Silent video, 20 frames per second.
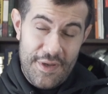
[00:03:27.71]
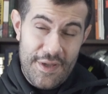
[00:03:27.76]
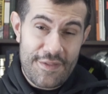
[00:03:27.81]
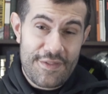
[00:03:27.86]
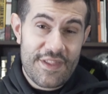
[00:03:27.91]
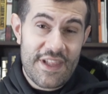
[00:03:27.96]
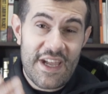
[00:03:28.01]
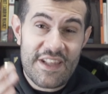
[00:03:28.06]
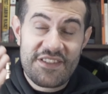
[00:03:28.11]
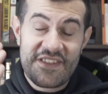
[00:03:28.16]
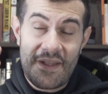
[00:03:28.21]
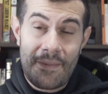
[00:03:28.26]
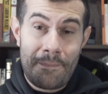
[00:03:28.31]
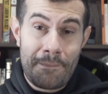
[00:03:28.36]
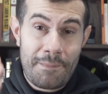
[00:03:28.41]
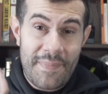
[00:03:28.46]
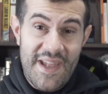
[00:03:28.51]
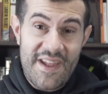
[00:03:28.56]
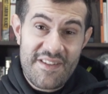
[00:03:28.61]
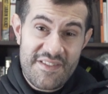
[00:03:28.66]
and that's
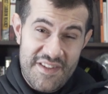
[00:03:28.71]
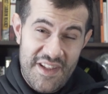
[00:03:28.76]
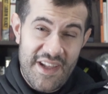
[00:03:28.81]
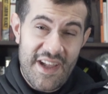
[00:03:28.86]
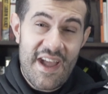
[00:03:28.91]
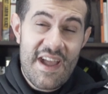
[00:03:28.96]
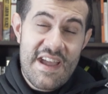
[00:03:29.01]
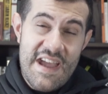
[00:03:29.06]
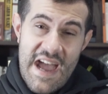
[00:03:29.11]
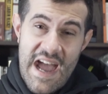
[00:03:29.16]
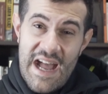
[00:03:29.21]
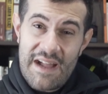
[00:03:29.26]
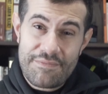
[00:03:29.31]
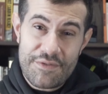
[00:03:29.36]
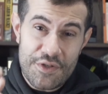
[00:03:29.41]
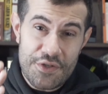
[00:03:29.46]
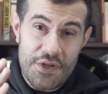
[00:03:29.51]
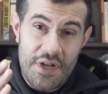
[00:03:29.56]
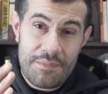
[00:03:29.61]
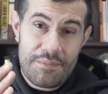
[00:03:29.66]
amazing
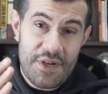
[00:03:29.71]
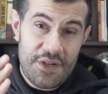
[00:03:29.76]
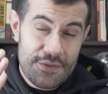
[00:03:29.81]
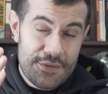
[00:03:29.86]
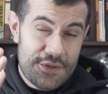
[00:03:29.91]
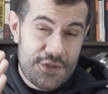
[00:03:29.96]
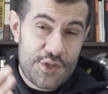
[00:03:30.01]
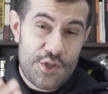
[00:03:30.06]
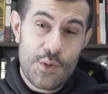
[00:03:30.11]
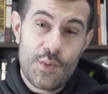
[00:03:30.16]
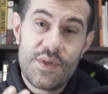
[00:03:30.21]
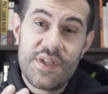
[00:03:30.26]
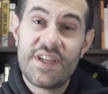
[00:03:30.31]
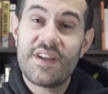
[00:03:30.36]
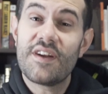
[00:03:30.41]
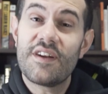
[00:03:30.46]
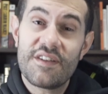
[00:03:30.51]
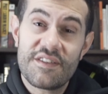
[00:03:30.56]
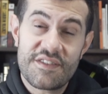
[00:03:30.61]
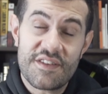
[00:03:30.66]
after about two
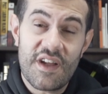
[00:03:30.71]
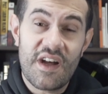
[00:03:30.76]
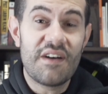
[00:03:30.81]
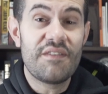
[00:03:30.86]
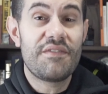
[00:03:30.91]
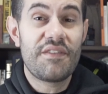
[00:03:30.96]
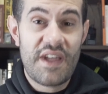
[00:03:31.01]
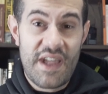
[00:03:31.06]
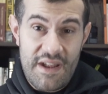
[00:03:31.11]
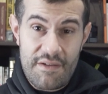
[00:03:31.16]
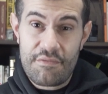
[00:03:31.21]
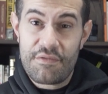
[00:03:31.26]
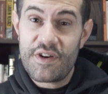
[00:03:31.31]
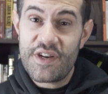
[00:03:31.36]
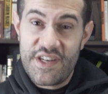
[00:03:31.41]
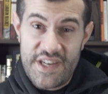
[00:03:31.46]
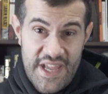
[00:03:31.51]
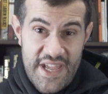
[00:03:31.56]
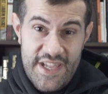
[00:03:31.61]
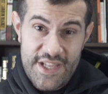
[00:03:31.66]
years of
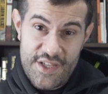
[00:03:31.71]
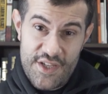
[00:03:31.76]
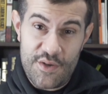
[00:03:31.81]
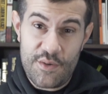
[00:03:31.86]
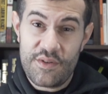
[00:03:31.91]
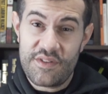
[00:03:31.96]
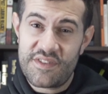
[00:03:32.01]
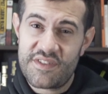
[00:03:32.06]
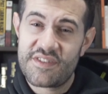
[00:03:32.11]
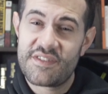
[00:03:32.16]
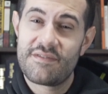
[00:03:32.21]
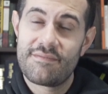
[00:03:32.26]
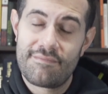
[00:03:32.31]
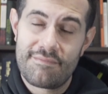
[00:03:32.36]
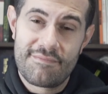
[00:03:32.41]
everyday use.